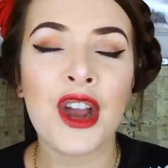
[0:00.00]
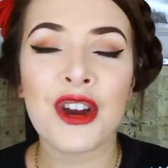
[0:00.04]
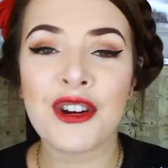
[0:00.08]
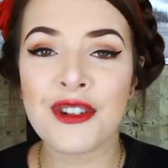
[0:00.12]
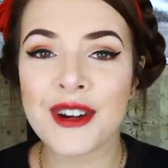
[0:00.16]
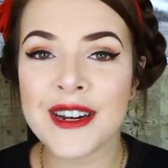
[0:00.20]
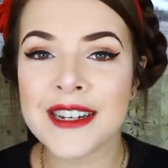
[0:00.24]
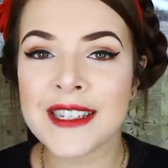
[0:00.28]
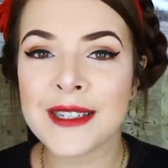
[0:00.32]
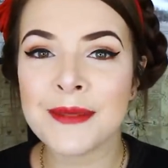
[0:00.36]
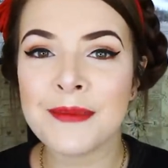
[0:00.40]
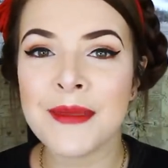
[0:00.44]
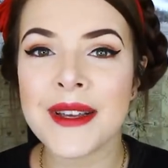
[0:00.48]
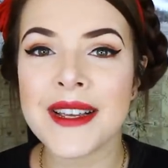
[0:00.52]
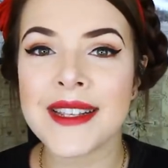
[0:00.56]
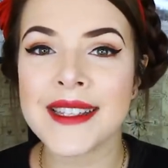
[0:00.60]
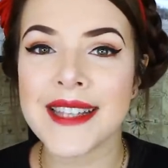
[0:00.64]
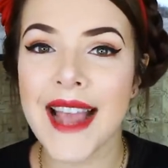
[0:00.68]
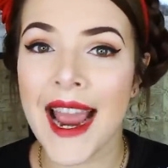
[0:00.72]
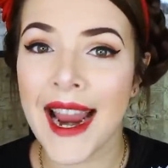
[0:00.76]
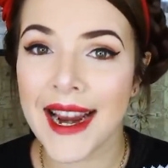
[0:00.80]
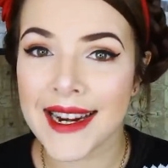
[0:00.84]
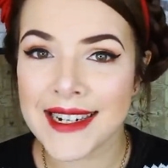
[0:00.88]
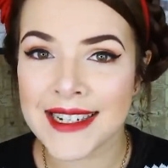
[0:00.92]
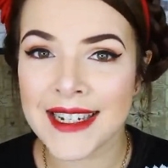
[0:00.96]
Christmas
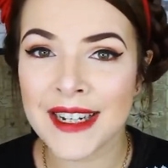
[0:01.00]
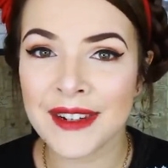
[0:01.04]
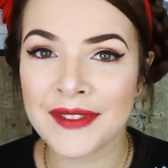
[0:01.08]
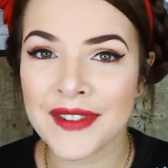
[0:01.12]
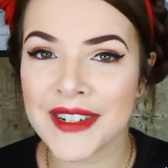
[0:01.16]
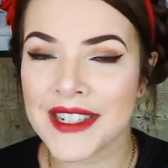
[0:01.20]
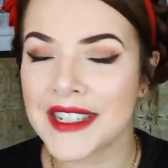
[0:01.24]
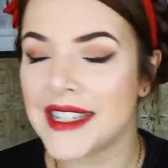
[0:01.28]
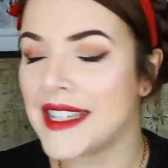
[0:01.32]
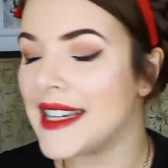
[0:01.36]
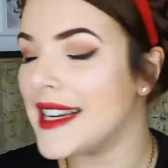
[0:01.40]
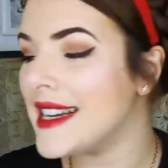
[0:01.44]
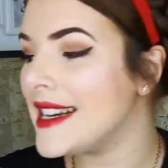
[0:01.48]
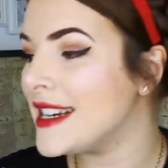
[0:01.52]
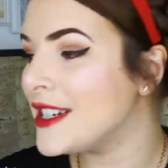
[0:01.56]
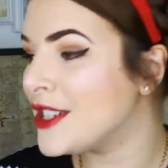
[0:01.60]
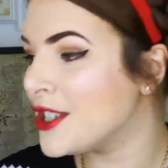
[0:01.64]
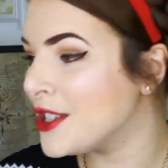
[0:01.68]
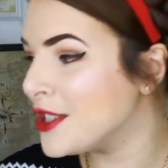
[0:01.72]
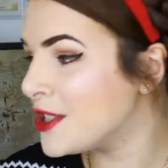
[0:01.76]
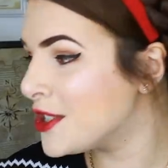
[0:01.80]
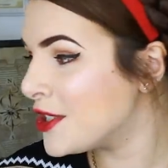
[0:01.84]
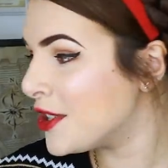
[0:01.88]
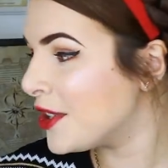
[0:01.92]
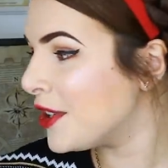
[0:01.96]
activity
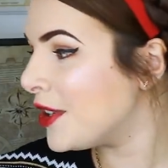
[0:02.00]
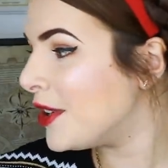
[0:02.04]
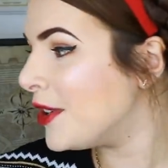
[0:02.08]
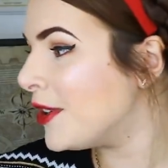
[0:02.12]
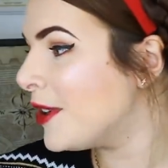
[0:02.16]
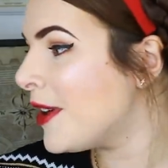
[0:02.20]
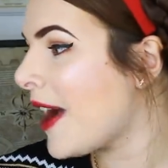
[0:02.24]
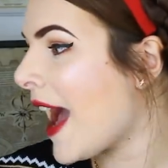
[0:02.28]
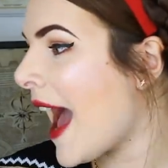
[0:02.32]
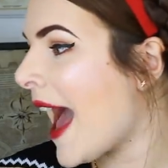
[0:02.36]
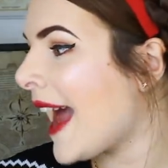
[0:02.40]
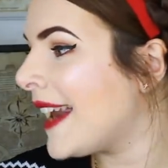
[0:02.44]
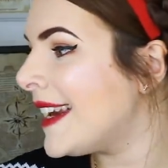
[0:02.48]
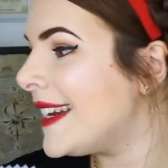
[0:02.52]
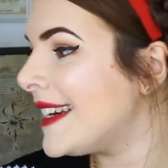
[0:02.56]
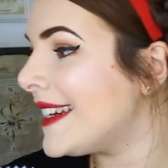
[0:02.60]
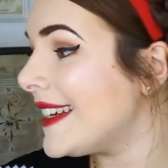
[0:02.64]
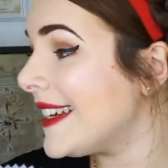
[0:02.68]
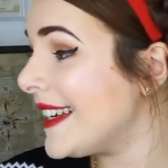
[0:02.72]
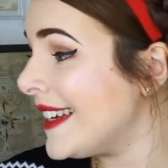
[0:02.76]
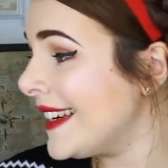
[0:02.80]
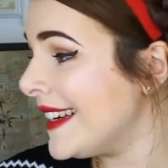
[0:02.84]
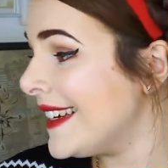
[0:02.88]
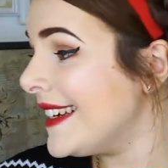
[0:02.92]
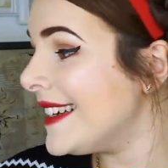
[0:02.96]
to do, and
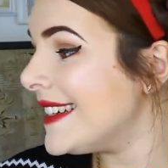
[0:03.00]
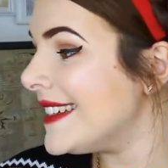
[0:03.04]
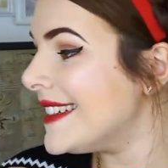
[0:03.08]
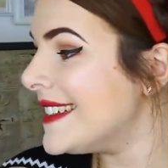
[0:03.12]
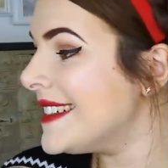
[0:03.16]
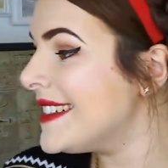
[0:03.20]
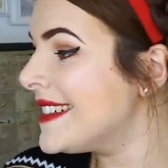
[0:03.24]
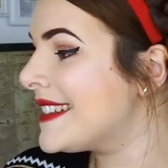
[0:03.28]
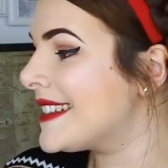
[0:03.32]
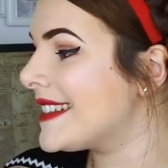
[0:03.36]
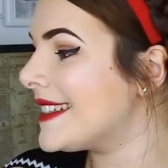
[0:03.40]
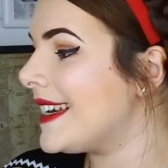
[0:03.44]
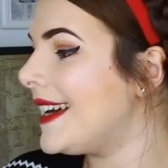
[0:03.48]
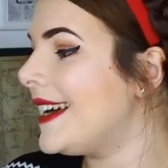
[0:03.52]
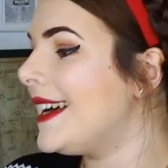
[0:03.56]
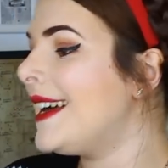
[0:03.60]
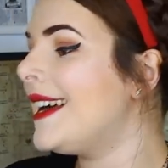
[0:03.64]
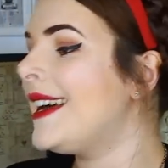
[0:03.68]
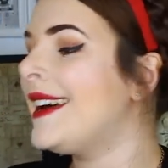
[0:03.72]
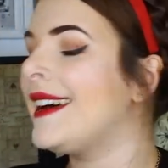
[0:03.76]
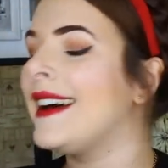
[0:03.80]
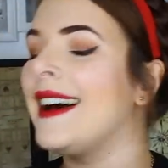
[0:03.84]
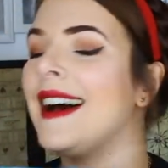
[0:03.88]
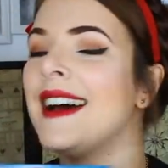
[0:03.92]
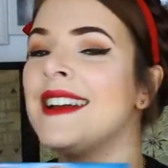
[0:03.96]
it is,
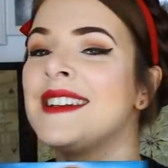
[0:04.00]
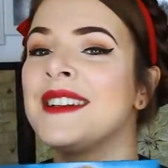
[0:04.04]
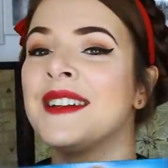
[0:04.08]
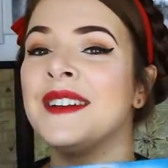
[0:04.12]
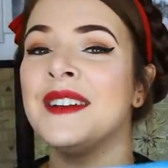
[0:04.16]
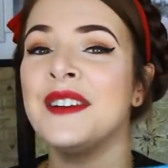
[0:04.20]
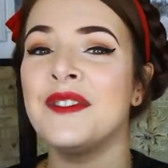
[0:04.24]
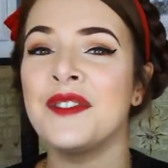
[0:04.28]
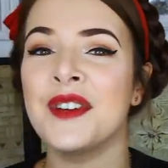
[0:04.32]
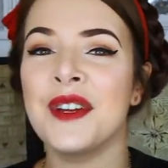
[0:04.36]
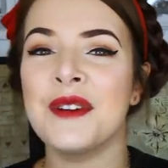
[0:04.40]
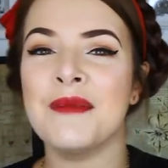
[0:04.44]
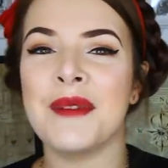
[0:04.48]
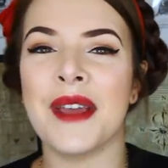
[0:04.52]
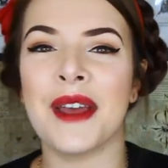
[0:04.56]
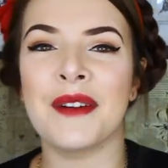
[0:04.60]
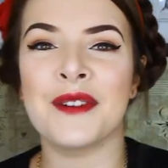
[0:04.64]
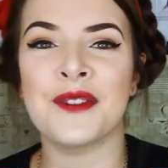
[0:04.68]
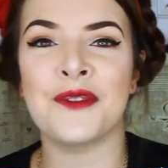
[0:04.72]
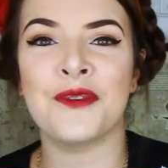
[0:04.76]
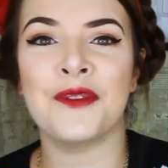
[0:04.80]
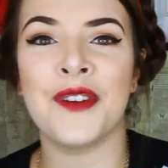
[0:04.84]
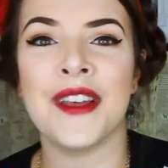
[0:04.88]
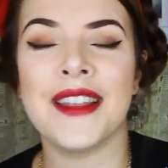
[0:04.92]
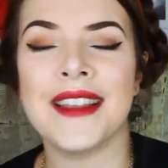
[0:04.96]
I don't know if we're gonna be able
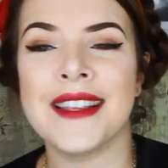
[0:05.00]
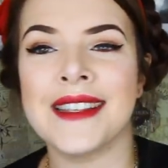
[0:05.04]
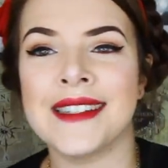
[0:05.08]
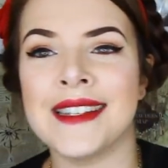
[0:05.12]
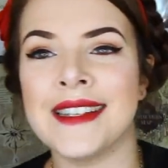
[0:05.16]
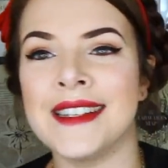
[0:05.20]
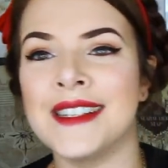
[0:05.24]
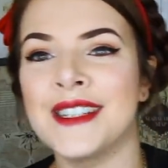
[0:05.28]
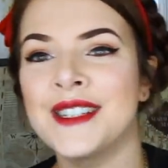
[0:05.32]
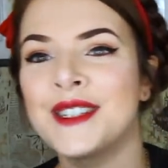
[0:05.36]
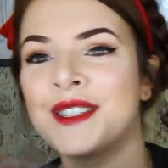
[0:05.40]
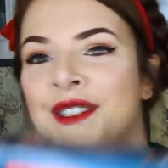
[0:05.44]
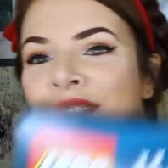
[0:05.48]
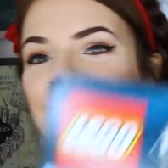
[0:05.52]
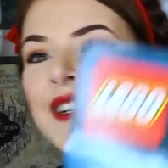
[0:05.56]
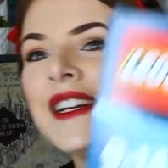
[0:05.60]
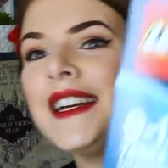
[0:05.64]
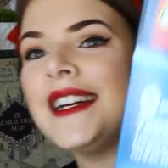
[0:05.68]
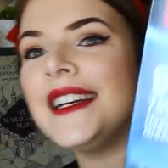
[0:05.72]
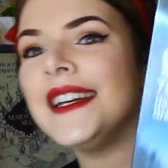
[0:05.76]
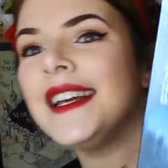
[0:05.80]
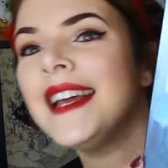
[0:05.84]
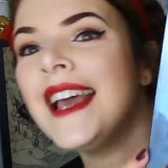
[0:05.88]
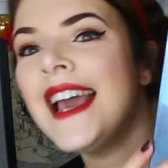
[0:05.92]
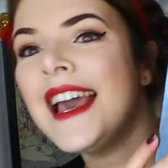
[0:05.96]
to fit this in the
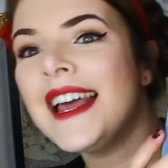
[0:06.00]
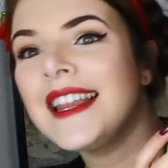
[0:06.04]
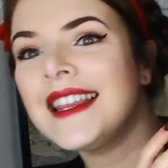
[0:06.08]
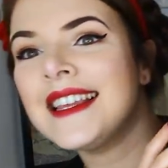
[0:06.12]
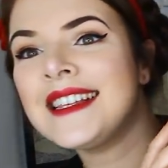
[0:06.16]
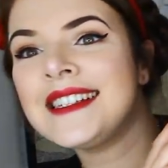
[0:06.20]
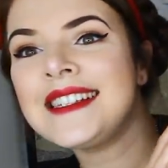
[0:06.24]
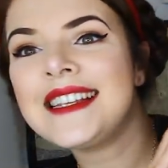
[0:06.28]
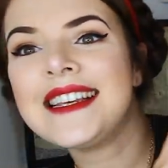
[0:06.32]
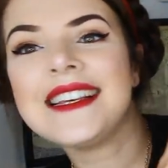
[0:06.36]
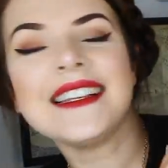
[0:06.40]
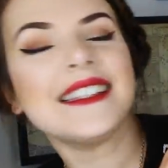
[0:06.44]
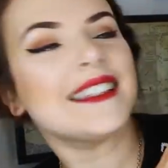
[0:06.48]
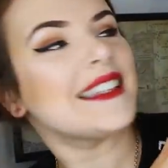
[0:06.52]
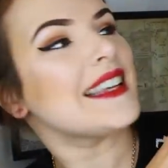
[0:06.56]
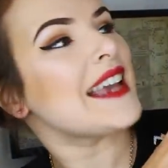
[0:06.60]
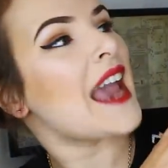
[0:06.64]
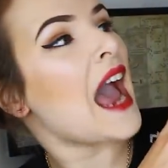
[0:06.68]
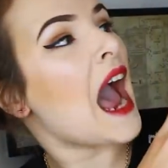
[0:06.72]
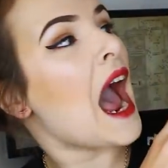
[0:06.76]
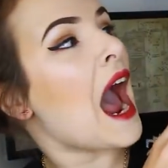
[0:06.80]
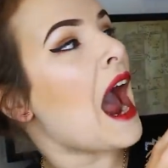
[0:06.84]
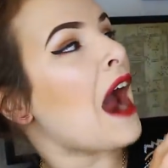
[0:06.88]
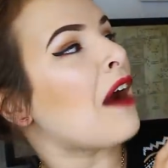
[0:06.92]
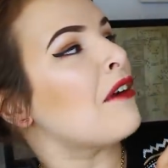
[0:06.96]
screen. This is the
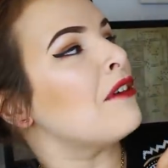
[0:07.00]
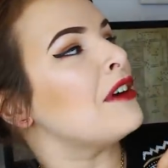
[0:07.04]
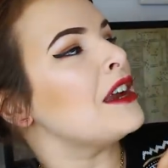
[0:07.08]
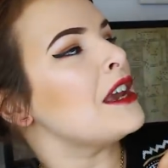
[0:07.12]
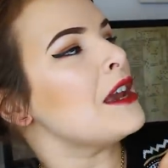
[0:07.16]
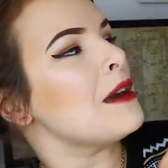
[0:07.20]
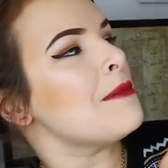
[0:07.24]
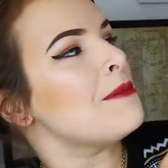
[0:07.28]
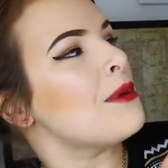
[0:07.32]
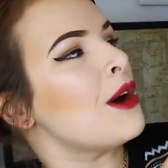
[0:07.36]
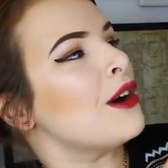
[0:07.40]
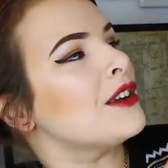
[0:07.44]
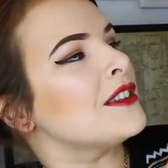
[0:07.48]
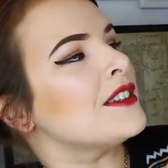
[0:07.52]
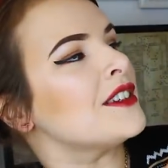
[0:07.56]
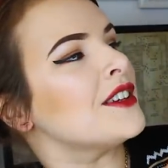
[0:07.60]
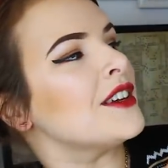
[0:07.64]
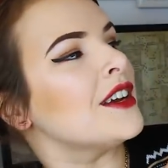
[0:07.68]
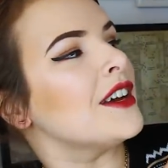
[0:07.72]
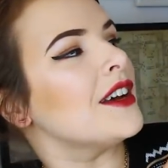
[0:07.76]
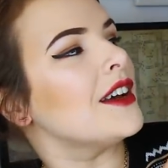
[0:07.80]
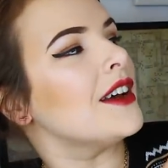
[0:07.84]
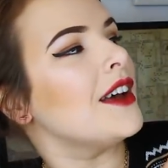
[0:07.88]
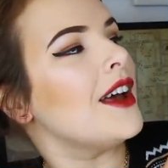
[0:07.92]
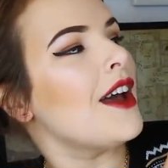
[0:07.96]
Harry
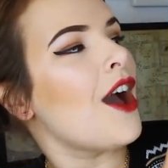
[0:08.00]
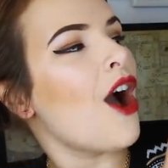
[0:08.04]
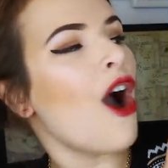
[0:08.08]
Potter